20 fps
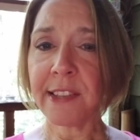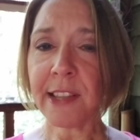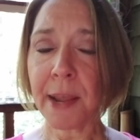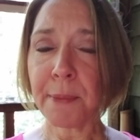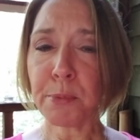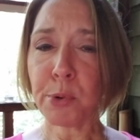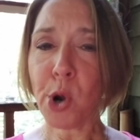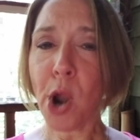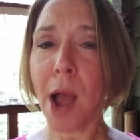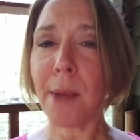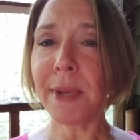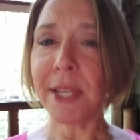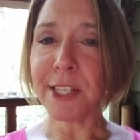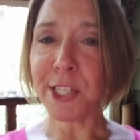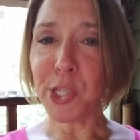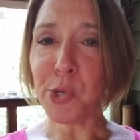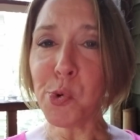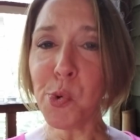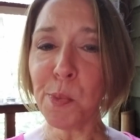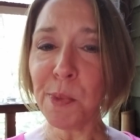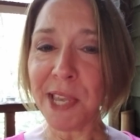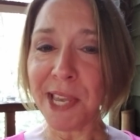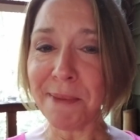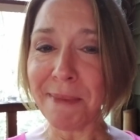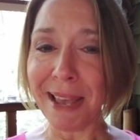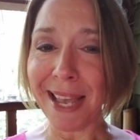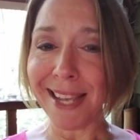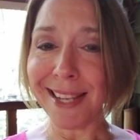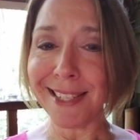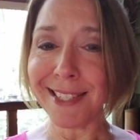I promise you will be
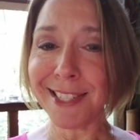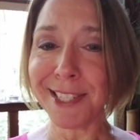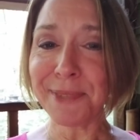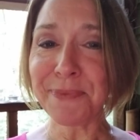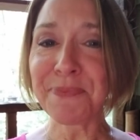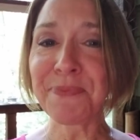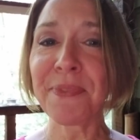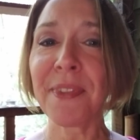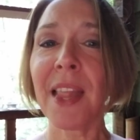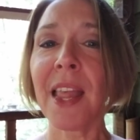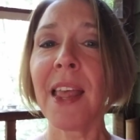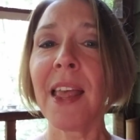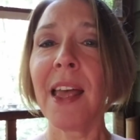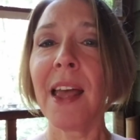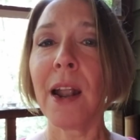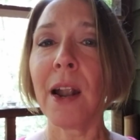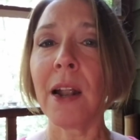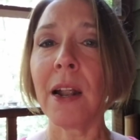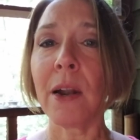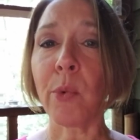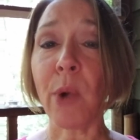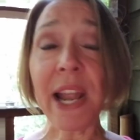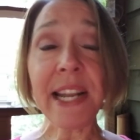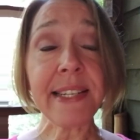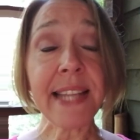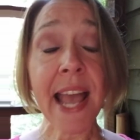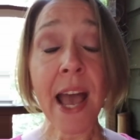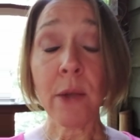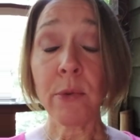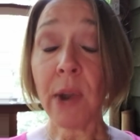amazed. Write
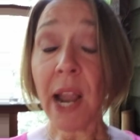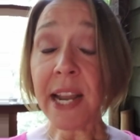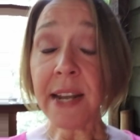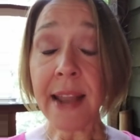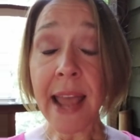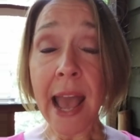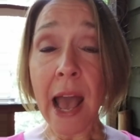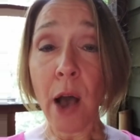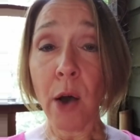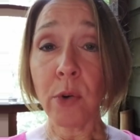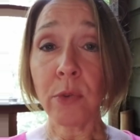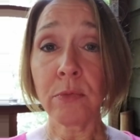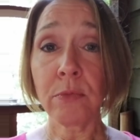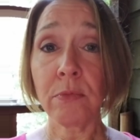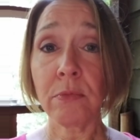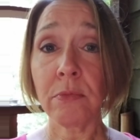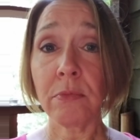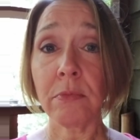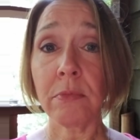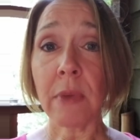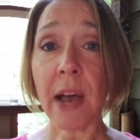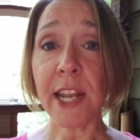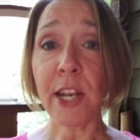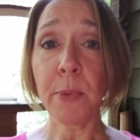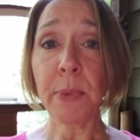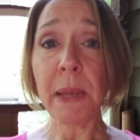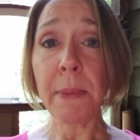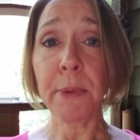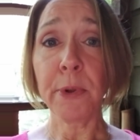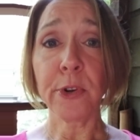down right now. I know
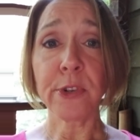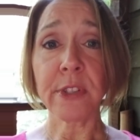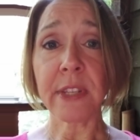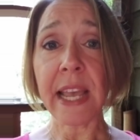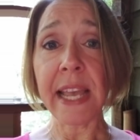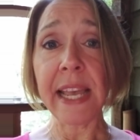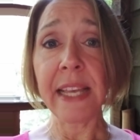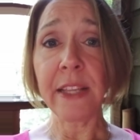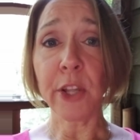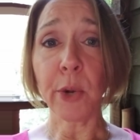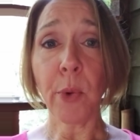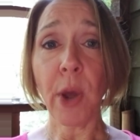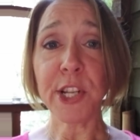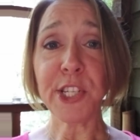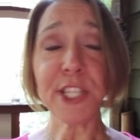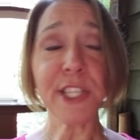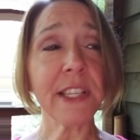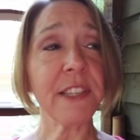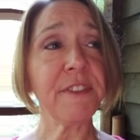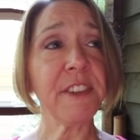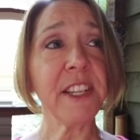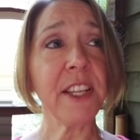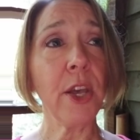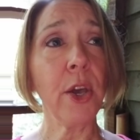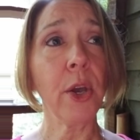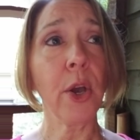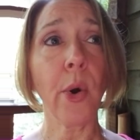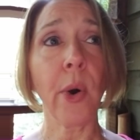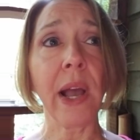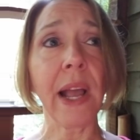people are saying they're watching this
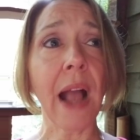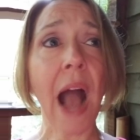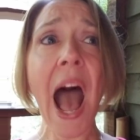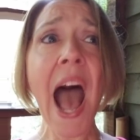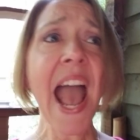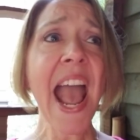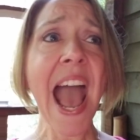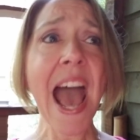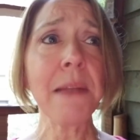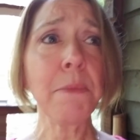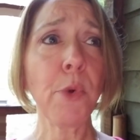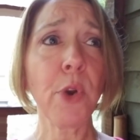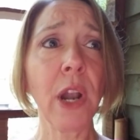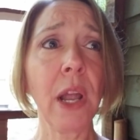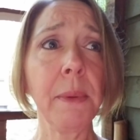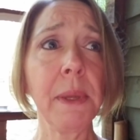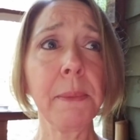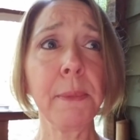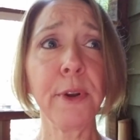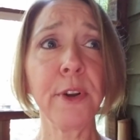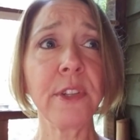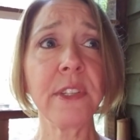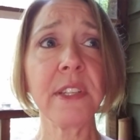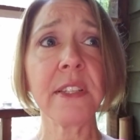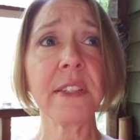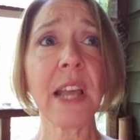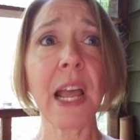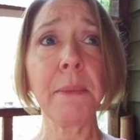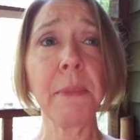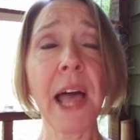video going, I had more hummingbirds
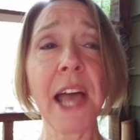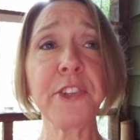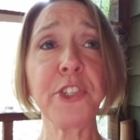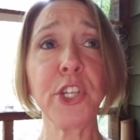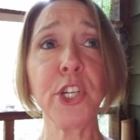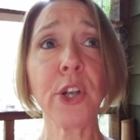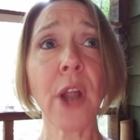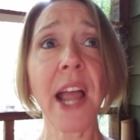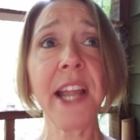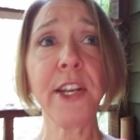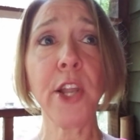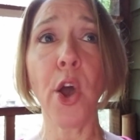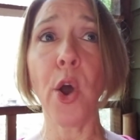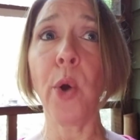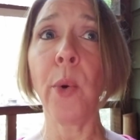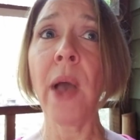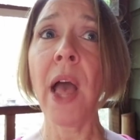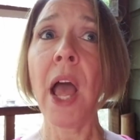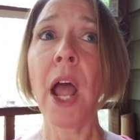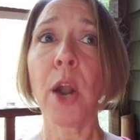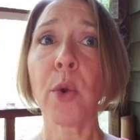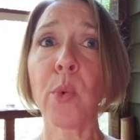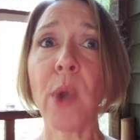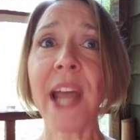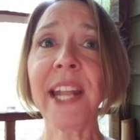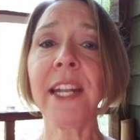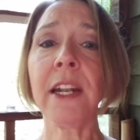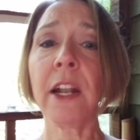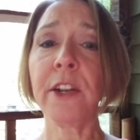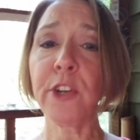this time last year. I know.
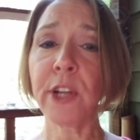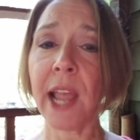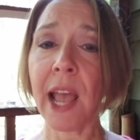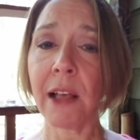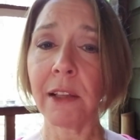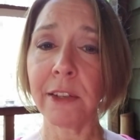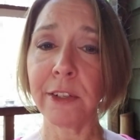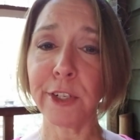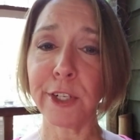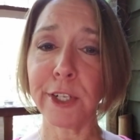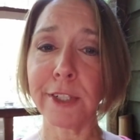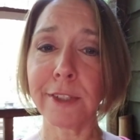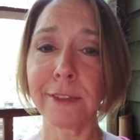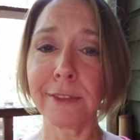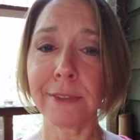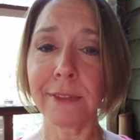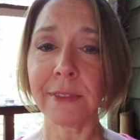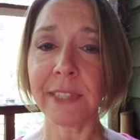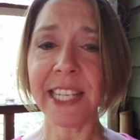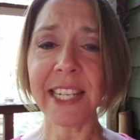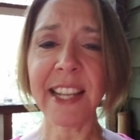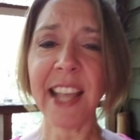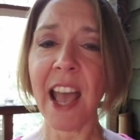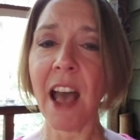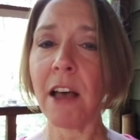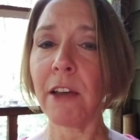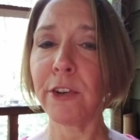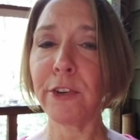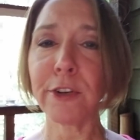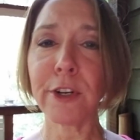Write it on your calendar. Get a
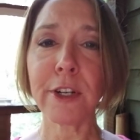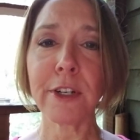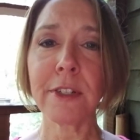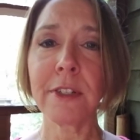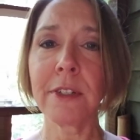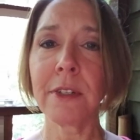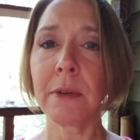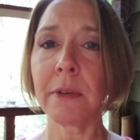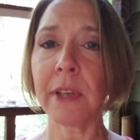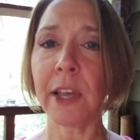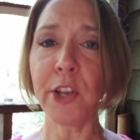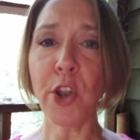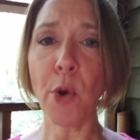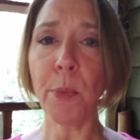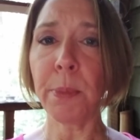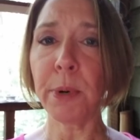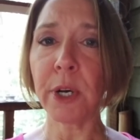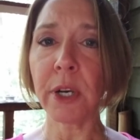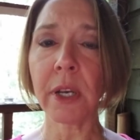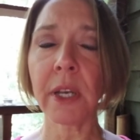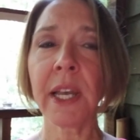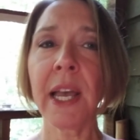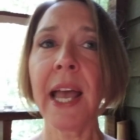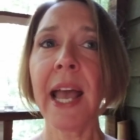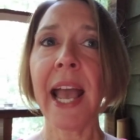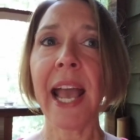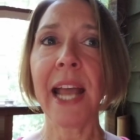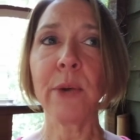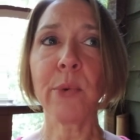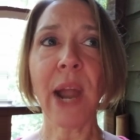calendar, a notebook,
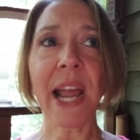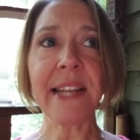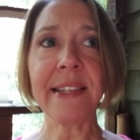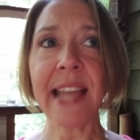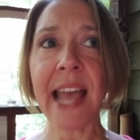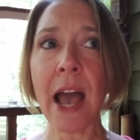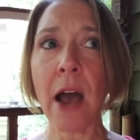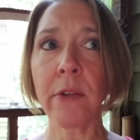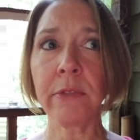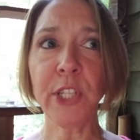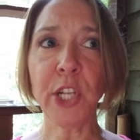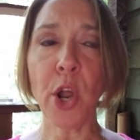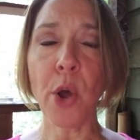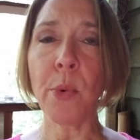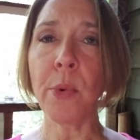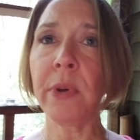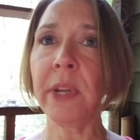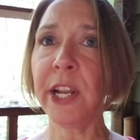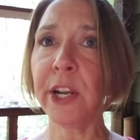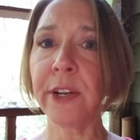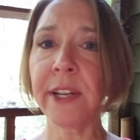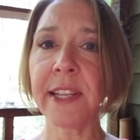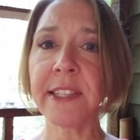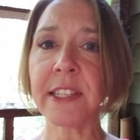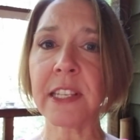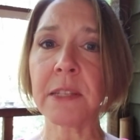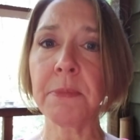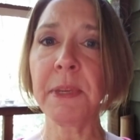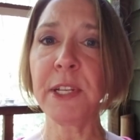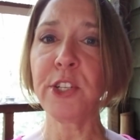and write down, here it is,
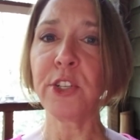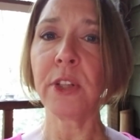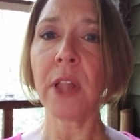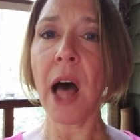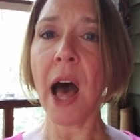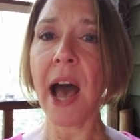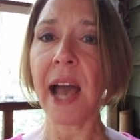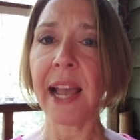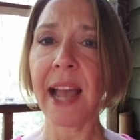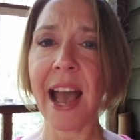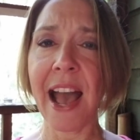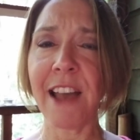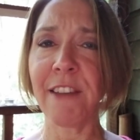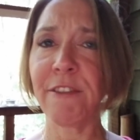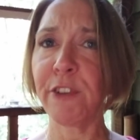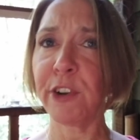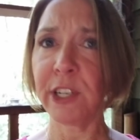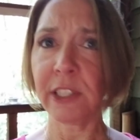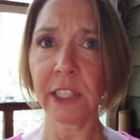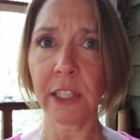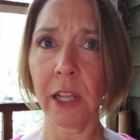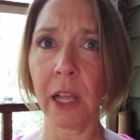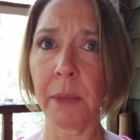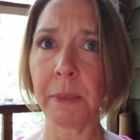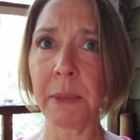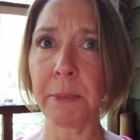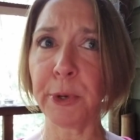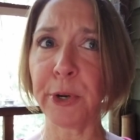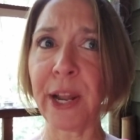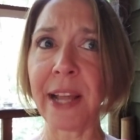it's mid-July, I have very little
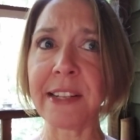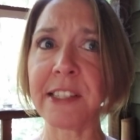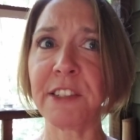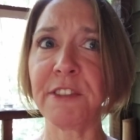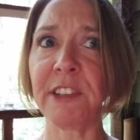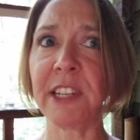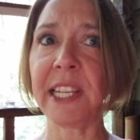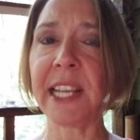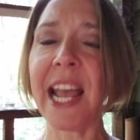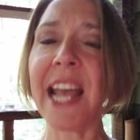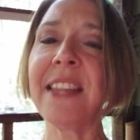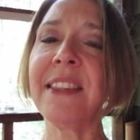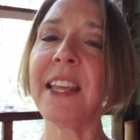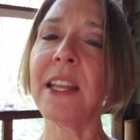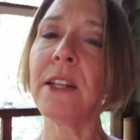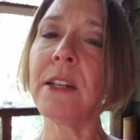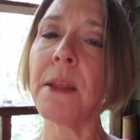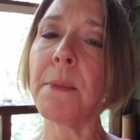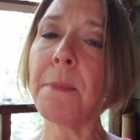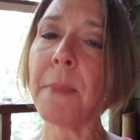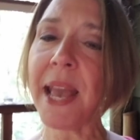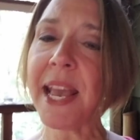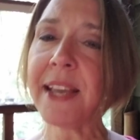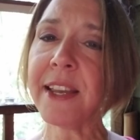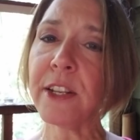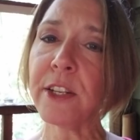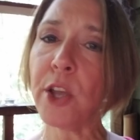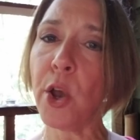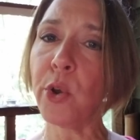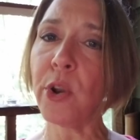hummingbird activity. And then make
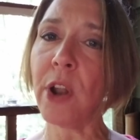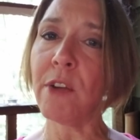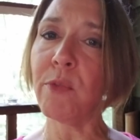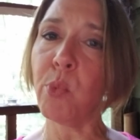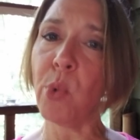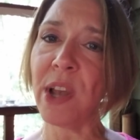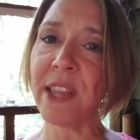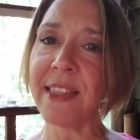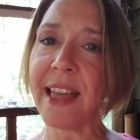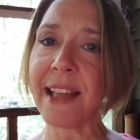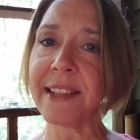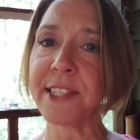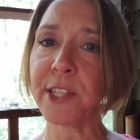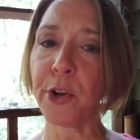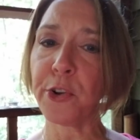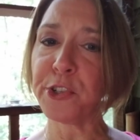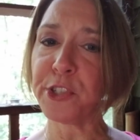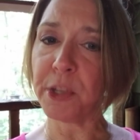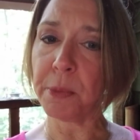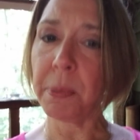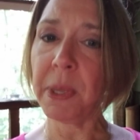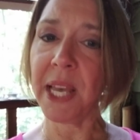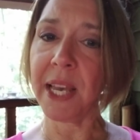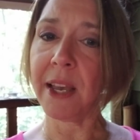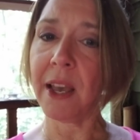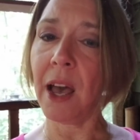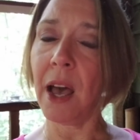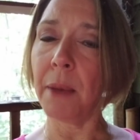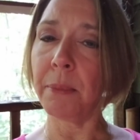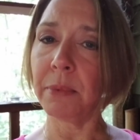a note of when that starts to
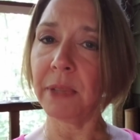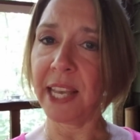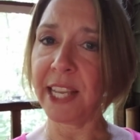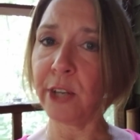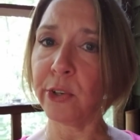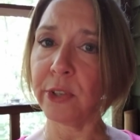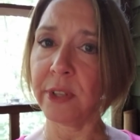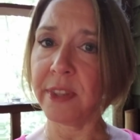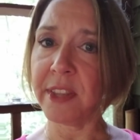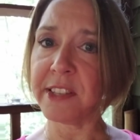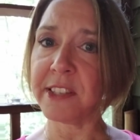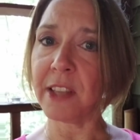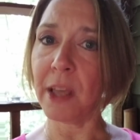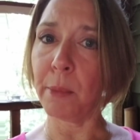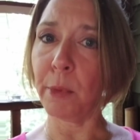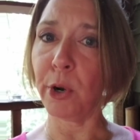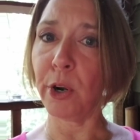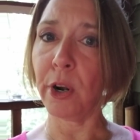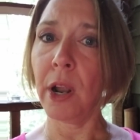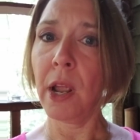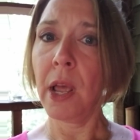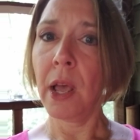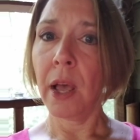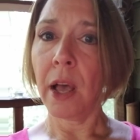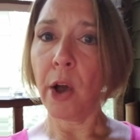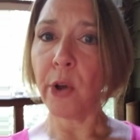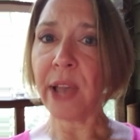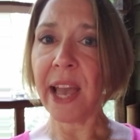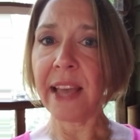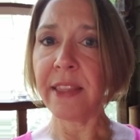pick up later in the summer.
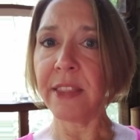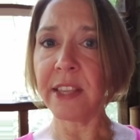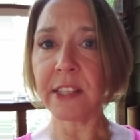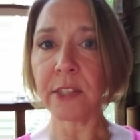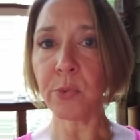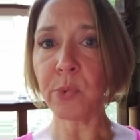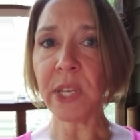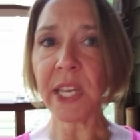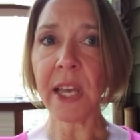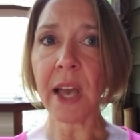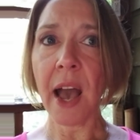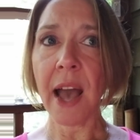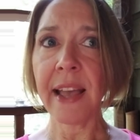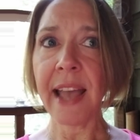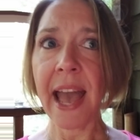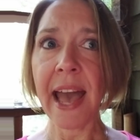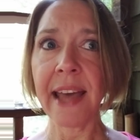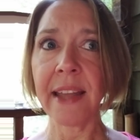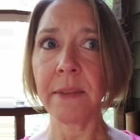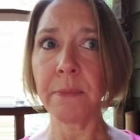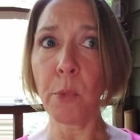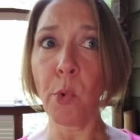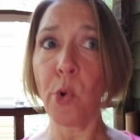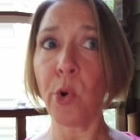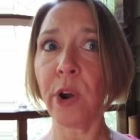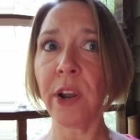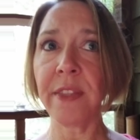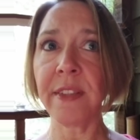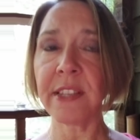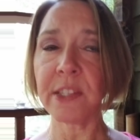Okay, this week I had
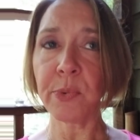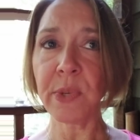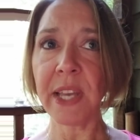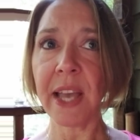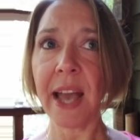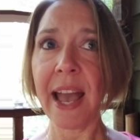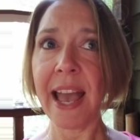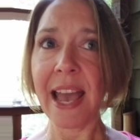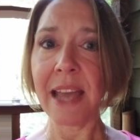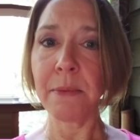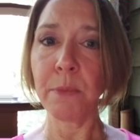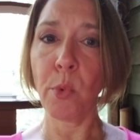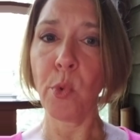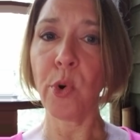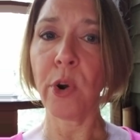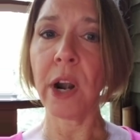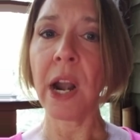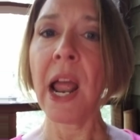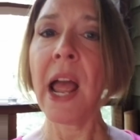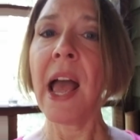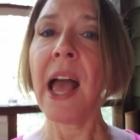more, and this week I had more.